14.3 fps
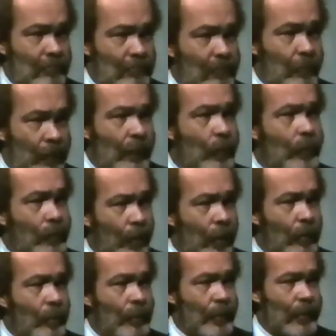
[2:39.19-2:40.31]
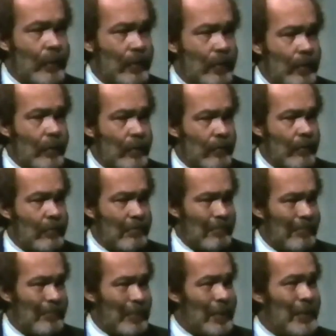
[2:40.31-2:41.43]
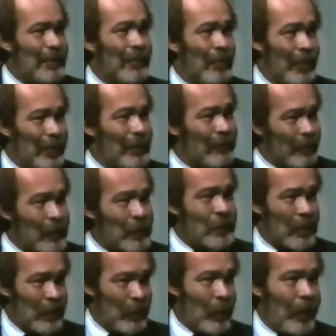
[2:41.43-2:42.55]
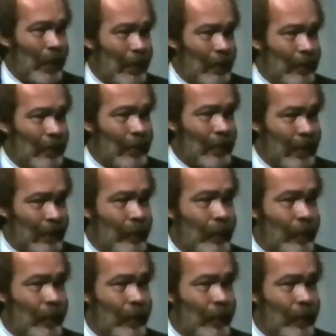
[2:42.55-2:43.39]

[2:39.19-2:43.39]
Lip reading: they would probably be one of the first aware of their